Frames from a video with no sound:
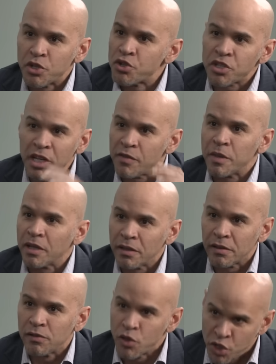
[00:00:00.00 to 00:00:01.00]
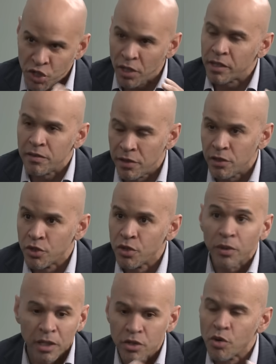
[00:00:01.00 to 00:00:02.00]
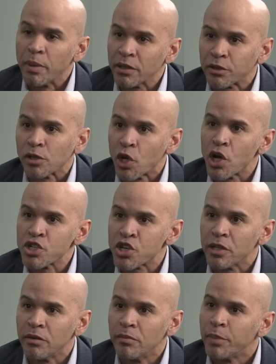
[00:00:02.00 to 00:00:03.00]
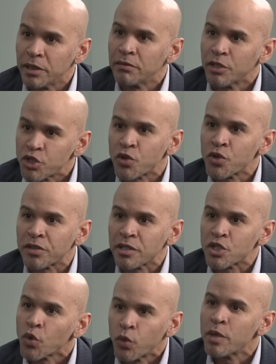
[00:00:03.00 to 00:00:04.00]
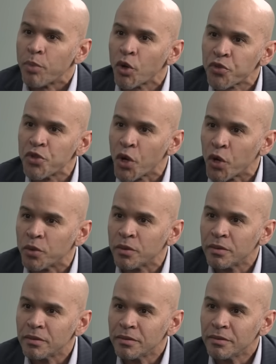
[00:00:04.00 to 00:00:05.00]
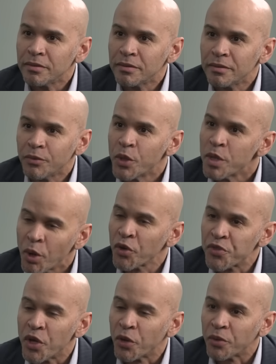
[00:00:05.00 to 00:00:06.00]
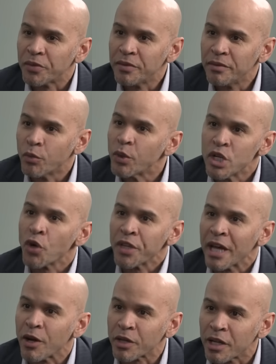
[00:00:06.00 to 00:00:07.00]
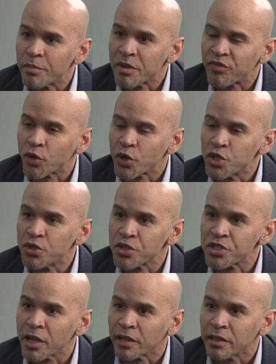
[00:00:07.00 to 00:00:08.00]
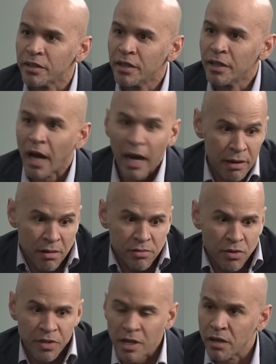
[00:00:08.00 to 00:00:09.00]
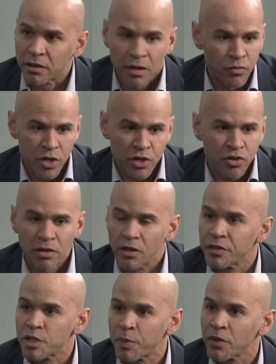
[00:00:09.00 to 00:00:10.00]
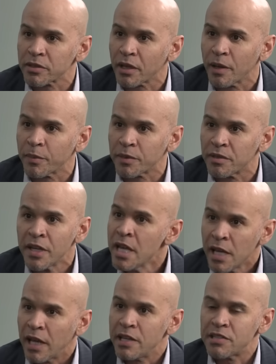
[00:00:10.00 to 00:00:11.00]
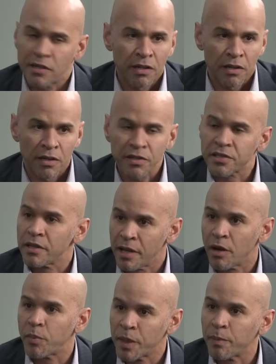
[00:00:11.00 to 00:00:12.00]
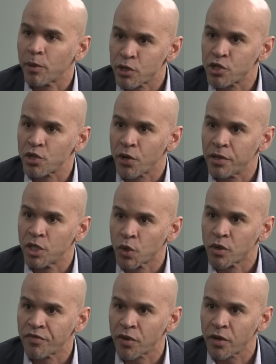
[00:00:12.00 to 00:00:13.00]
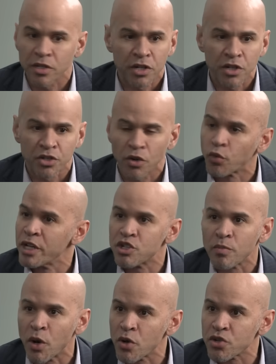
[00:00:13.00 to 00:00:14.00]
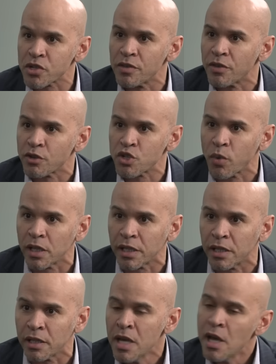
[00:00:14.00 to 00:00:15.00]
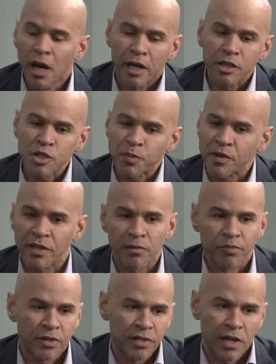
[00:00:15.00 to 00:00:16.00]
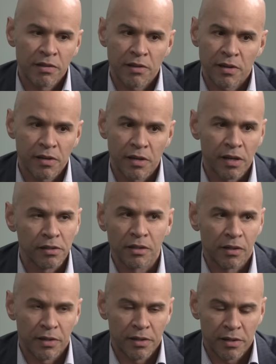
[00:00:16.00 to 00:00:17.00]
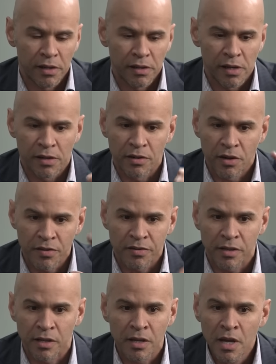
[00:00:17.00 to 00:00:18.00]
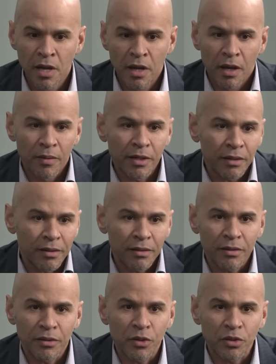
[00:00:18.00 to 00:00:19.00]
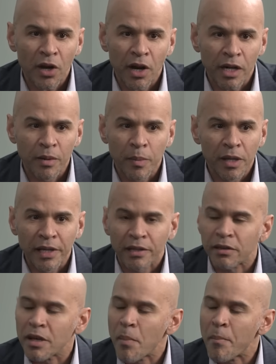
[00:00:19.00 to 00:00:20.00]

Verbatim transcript: you just gave me a, your study that you're doing and you're about to launch it. But the truth is, we both know, we both know we know the outcome before you do the study. Yeah. I, I know the outcome. We treat all these post operative ACLs that now people are starting to refer us because their range of motion, they're swelling. I just presented, uh, you know, at, a, at, another thing. I mean, you're talking about like the